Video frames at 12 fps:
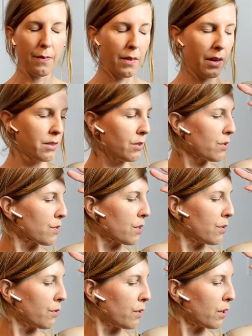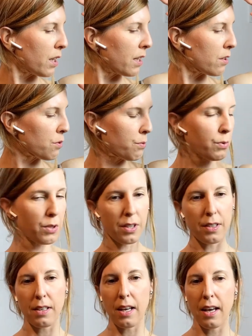and you're sort of looking
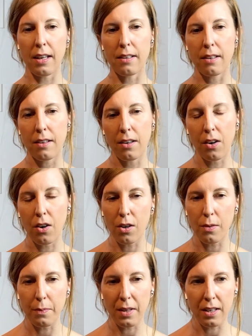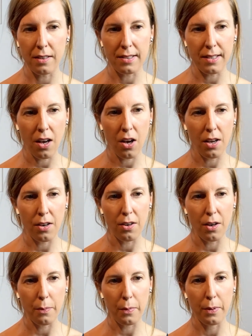toward that arm that is higher up.